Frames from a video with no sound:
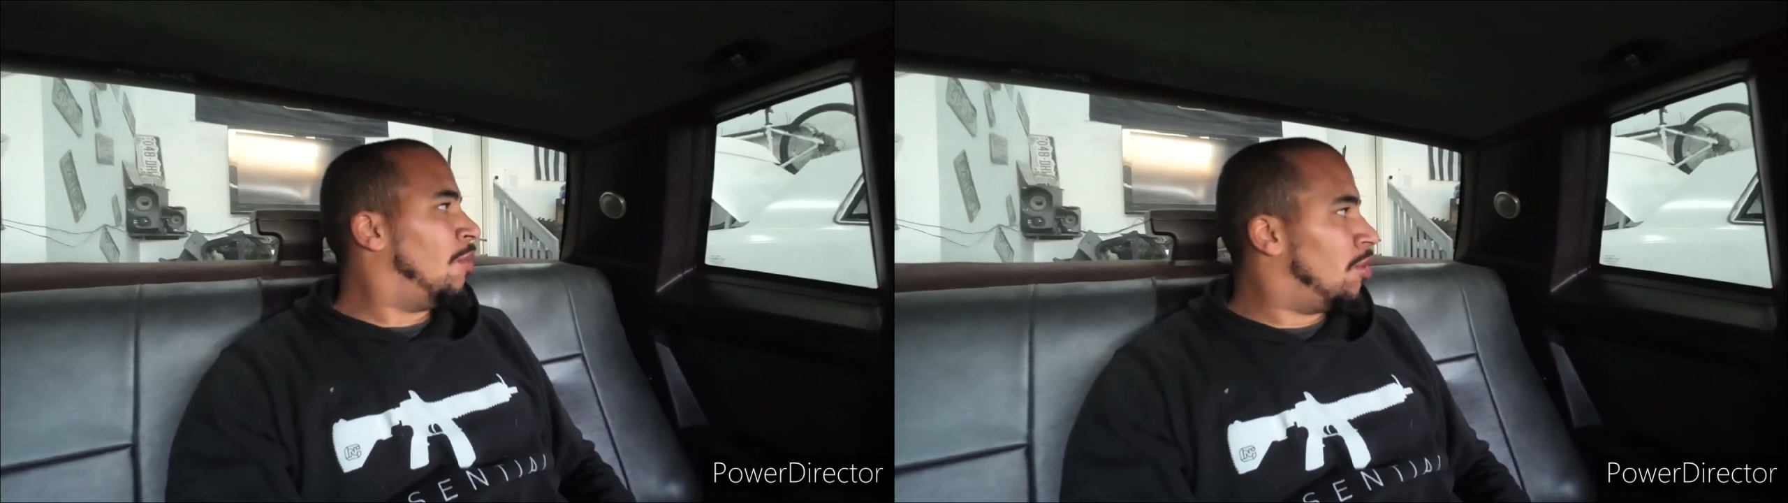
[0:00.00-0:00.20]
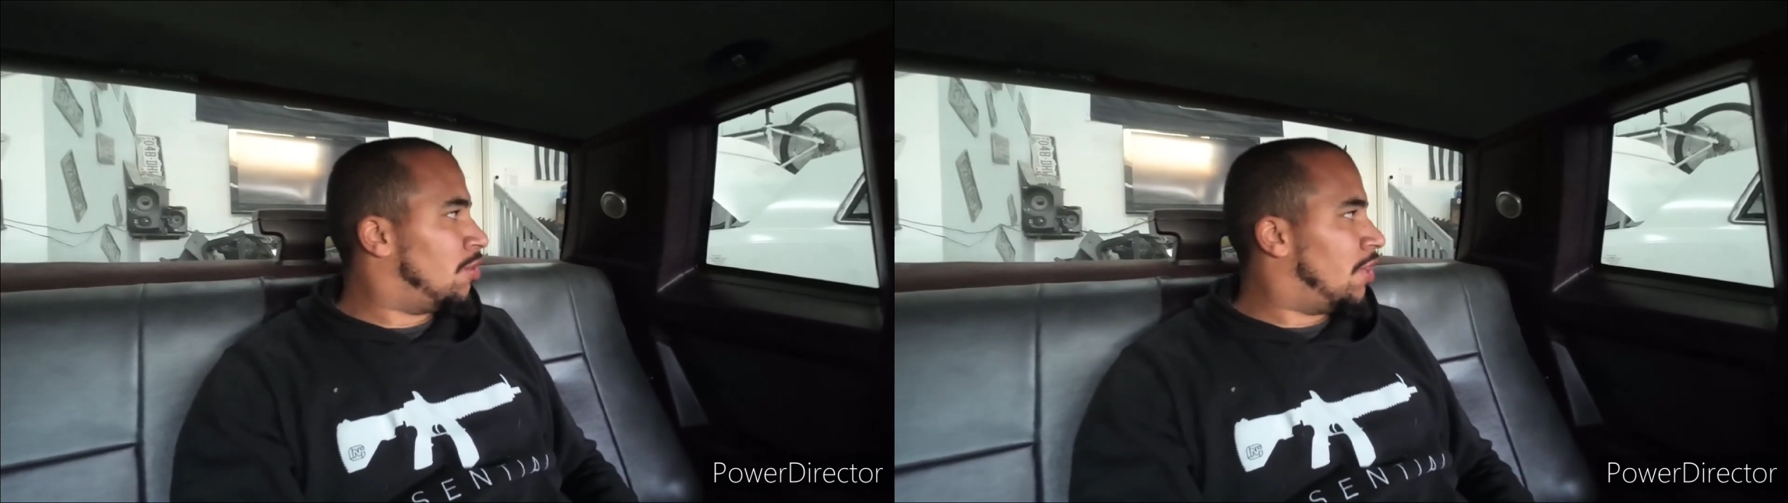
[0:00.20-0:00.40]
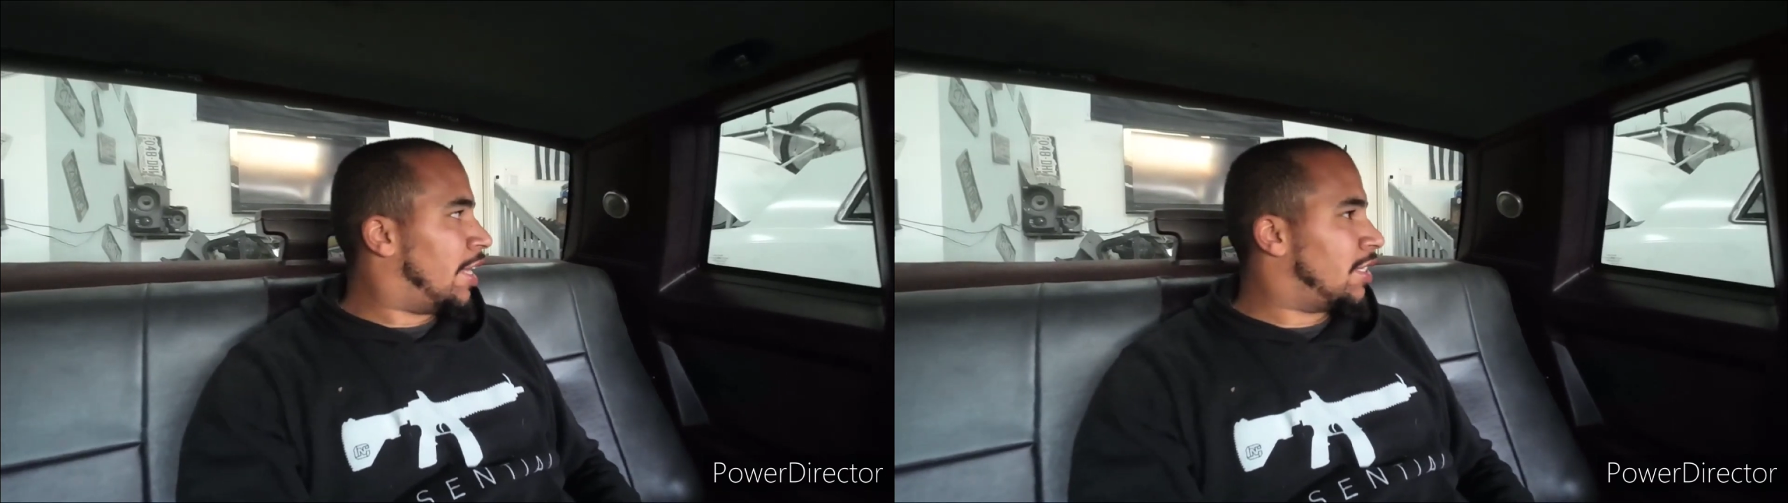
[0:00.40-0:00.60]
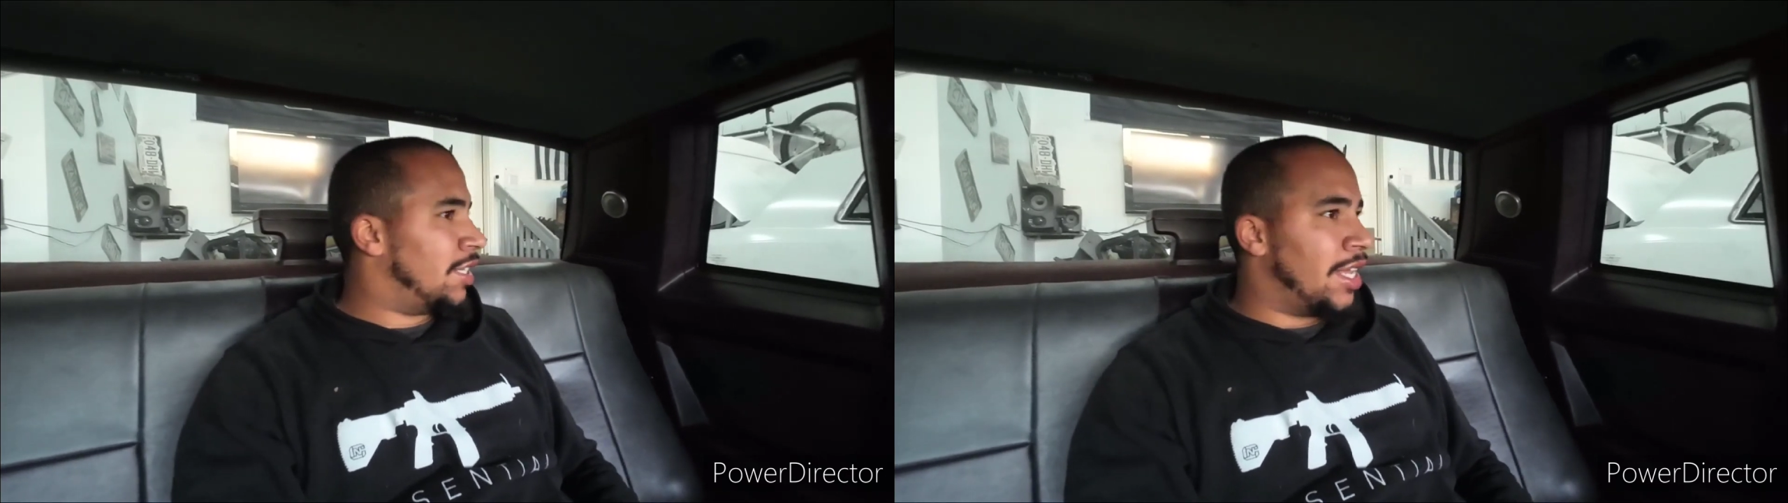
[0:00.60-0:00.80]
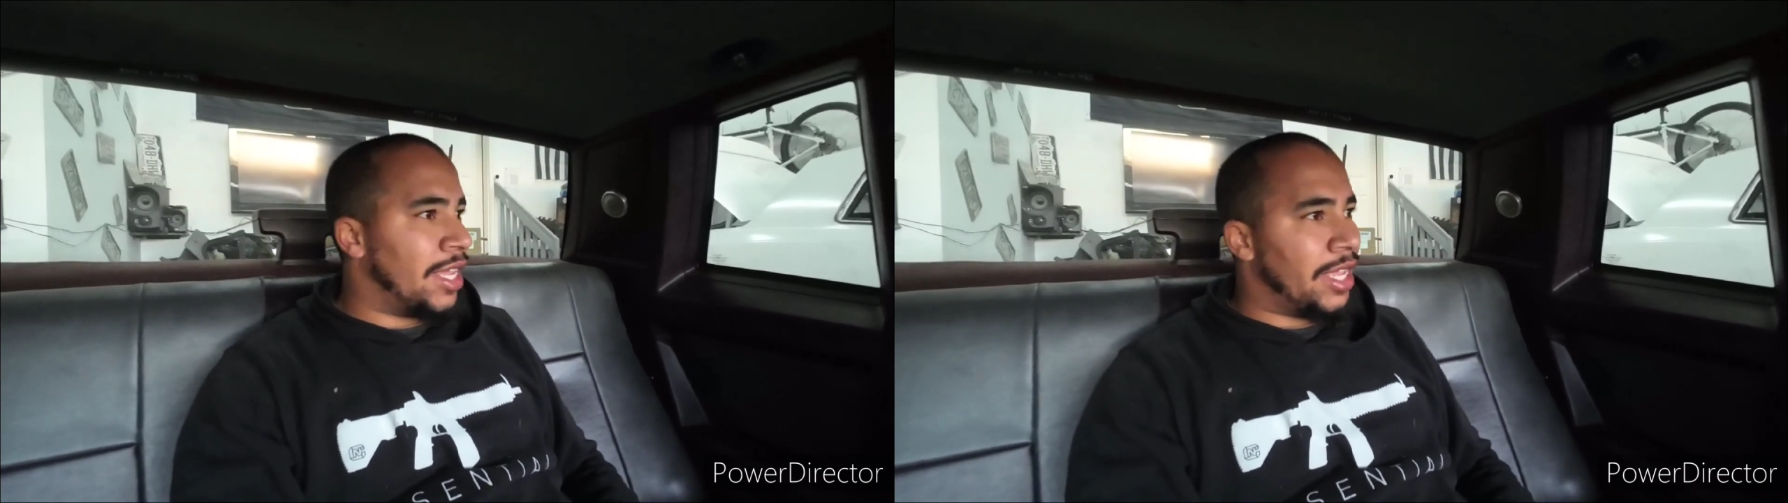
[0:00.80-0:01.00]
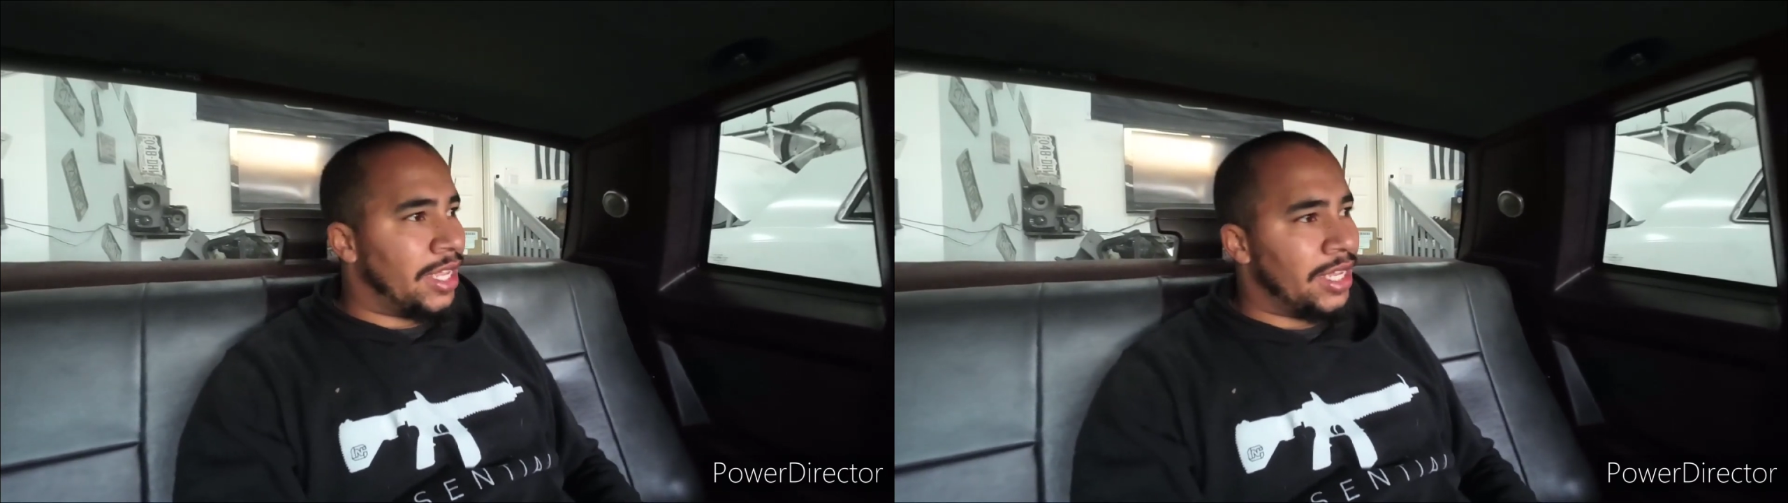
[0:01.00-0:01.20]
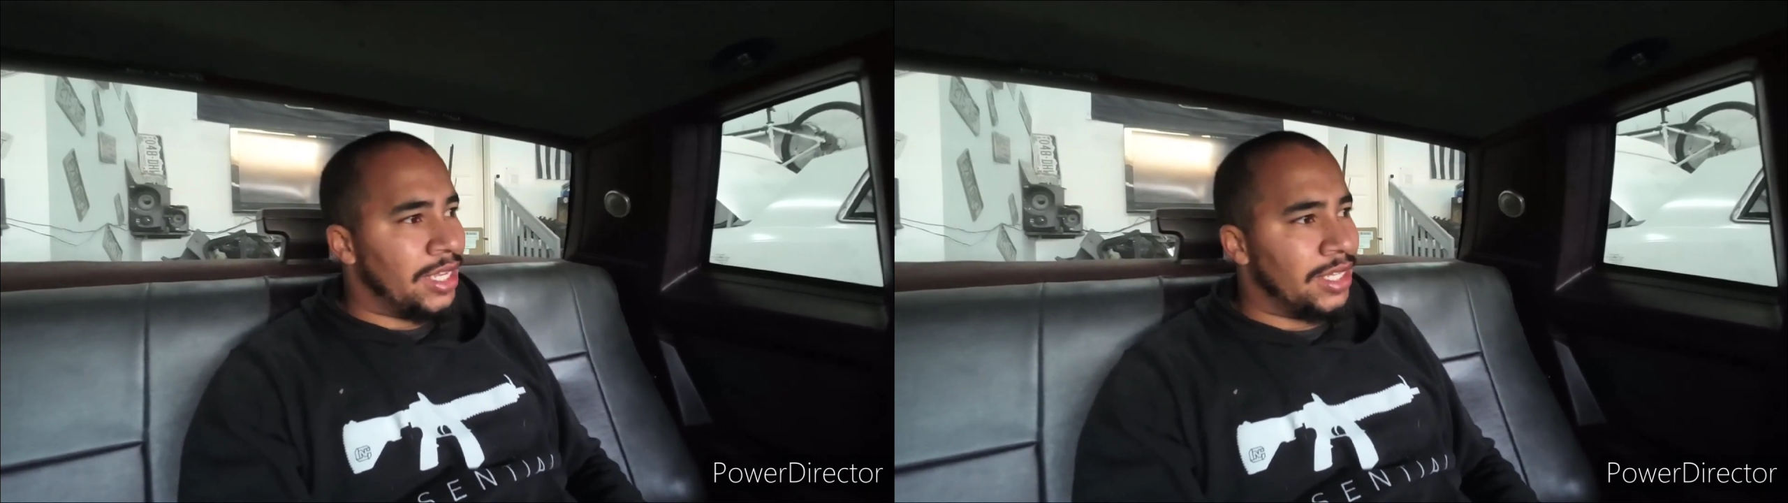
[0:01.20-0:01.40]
won't do that today.